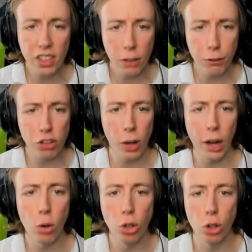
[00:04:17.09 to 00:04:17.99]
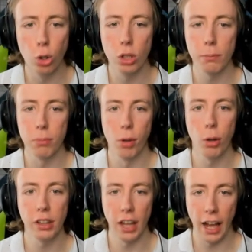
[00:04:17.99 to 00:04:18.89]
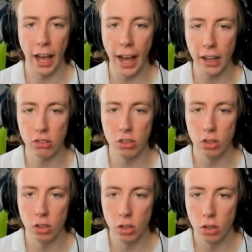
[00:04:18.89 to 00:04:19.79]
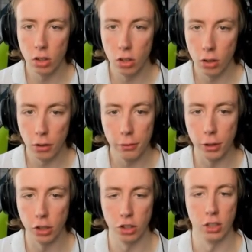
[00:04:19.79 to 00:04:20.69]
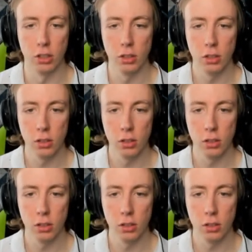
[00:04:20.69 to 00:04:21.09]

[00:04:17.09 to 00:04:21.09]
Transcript: Why is the official Algoog promoting the hacked version?